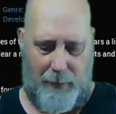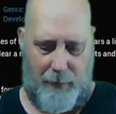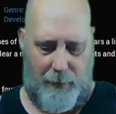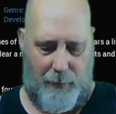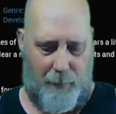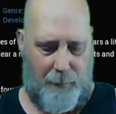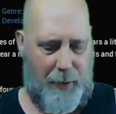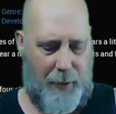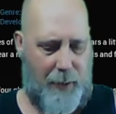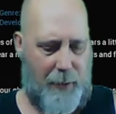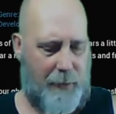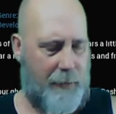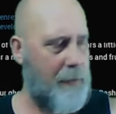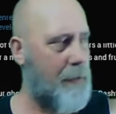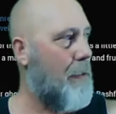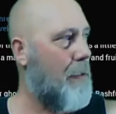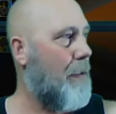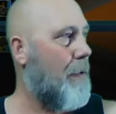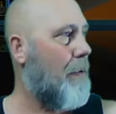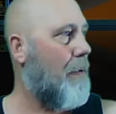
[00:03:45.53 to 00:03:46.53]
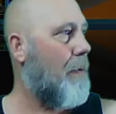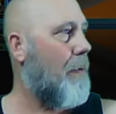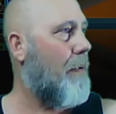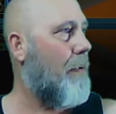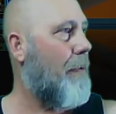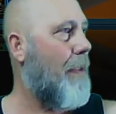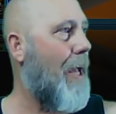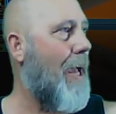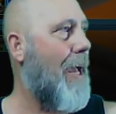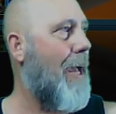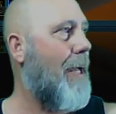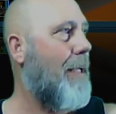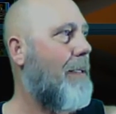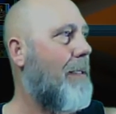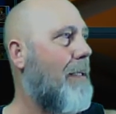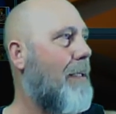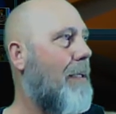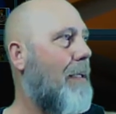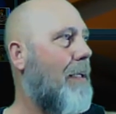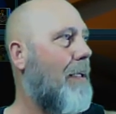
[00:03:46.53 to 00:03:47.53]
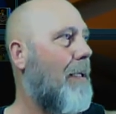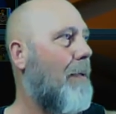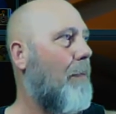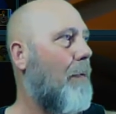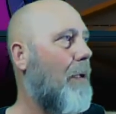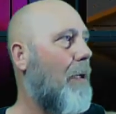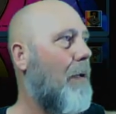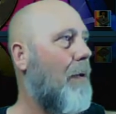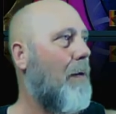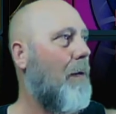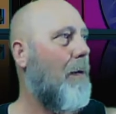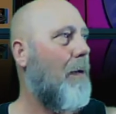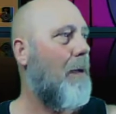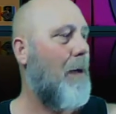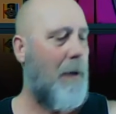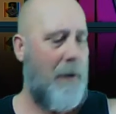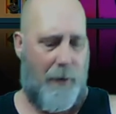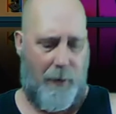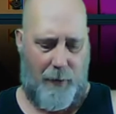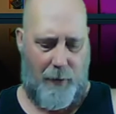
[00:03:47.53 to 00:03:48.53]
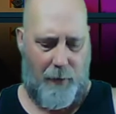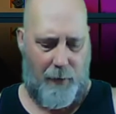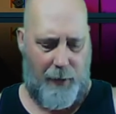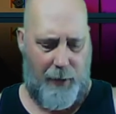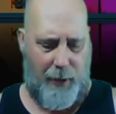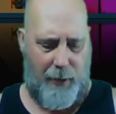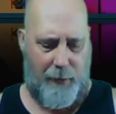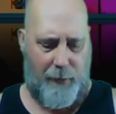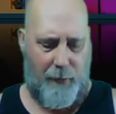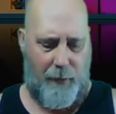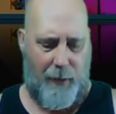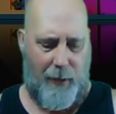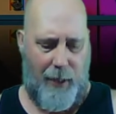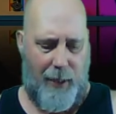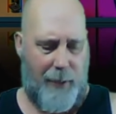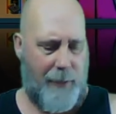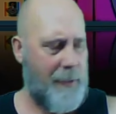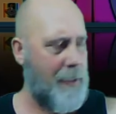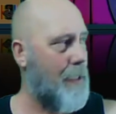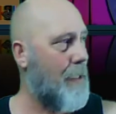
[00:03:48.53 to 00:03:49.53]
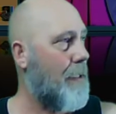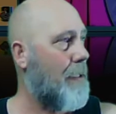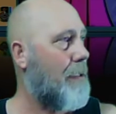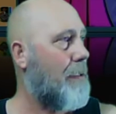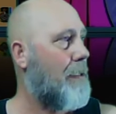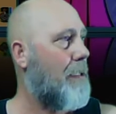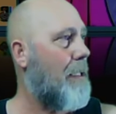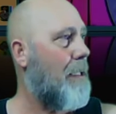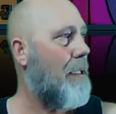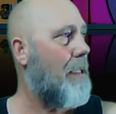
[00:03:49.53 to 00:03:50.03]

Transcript: Go back to that, and then we're going to Arcade Classics.